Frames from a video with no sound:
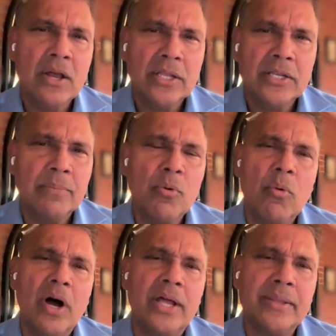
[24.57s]
Number
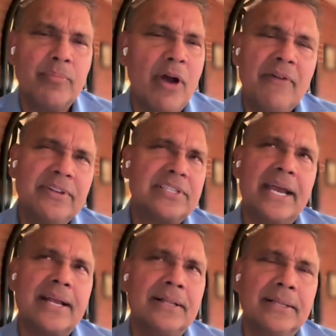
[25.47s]
one, the profit
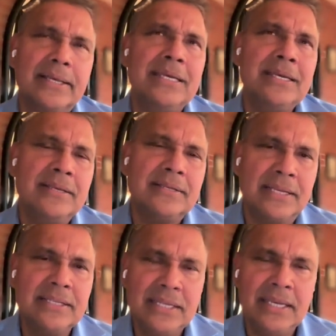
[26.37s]
cycle is
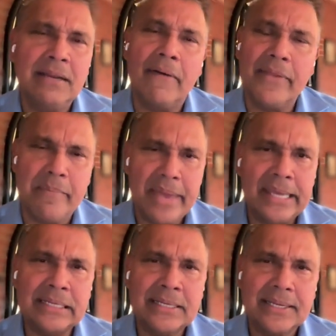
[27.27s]
indeed on the
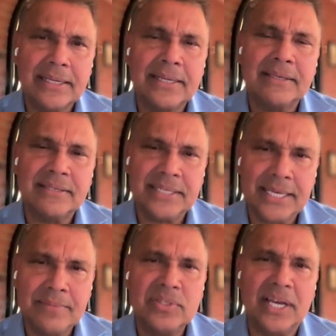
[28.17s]
mend. And at the
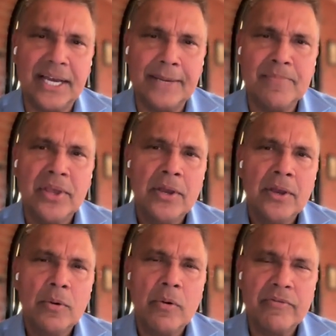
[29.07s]
same time,
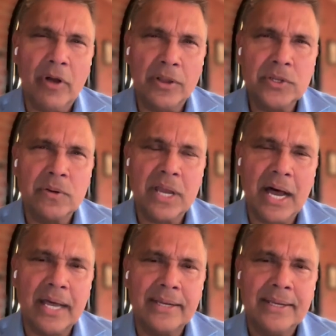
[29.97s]
what we've also
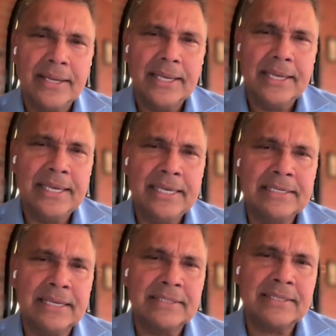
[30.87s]
got
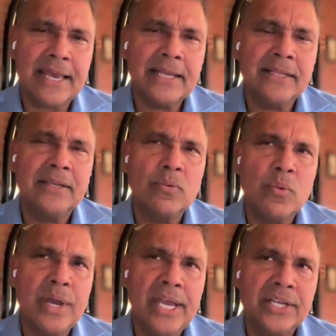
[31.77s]
is a cycle
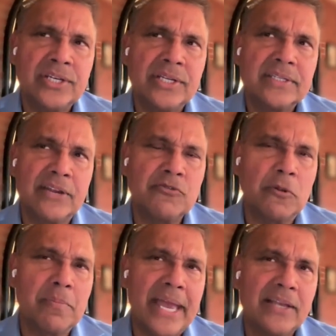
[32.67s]
in which
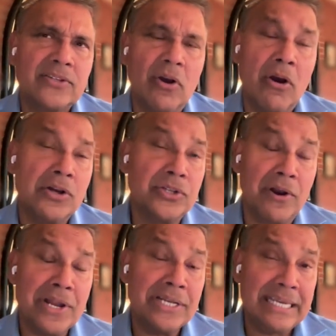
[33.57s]
central banks are
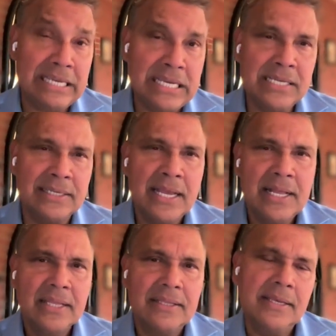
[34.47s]
starting to ease.
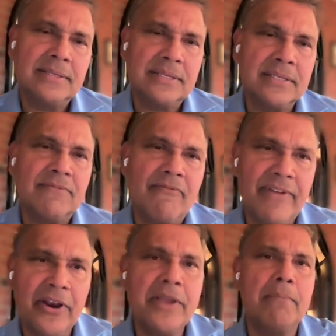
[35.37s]
This is
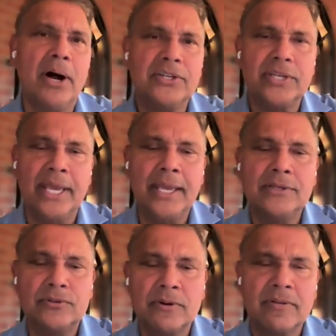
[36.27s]
very much
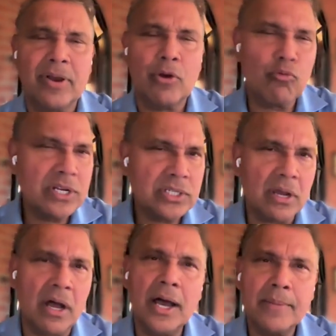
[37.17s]
a sort of a
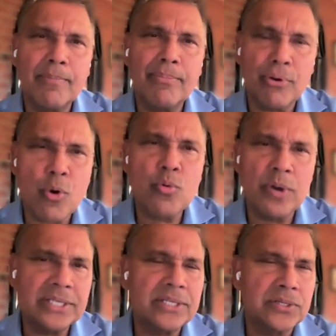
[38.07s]
risk-on,
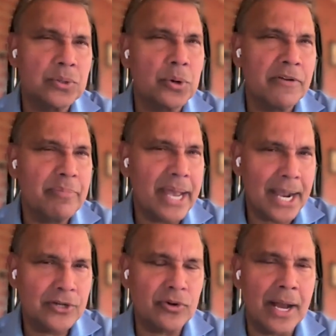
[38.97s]
pro-risk sort of
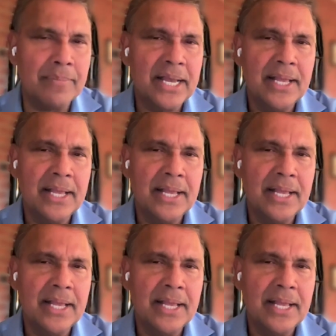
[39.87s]
backdrop.